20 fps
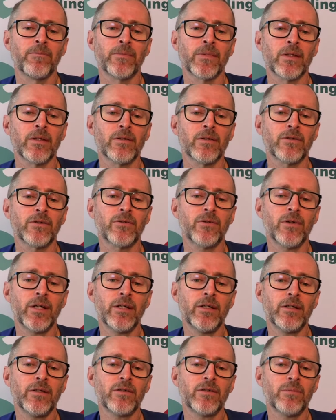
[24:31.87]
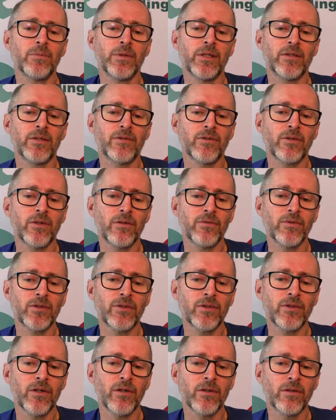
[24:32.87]
Training to be a service
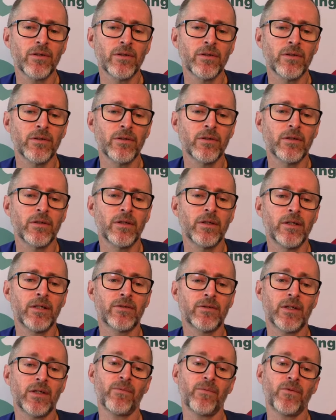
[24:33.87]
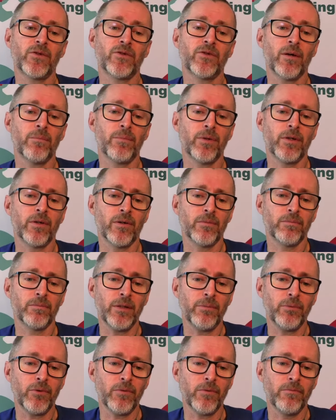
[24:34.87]
dog, except for jumping on
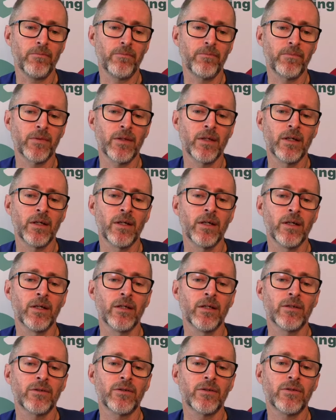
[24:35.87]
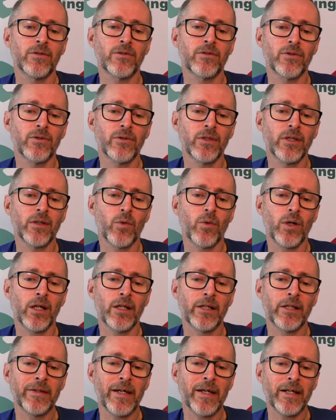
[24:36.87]
people. She's doing well in
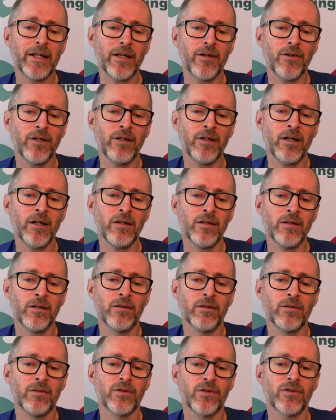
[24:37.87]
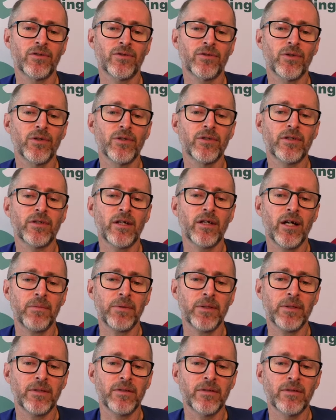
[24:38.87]
that area, destroys
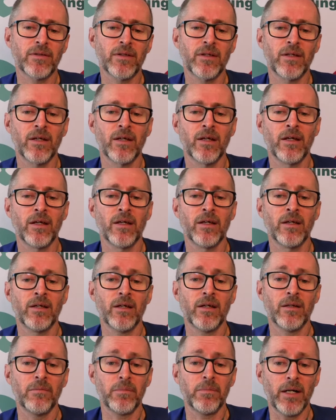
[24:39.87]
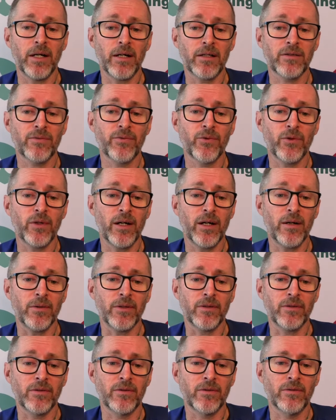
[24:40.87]
carpets and barks for
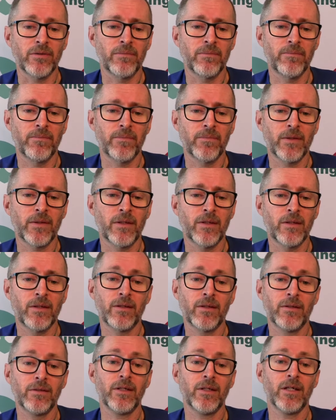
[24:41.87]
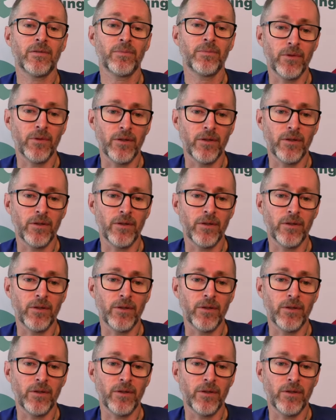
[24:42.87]
hours. Desperate.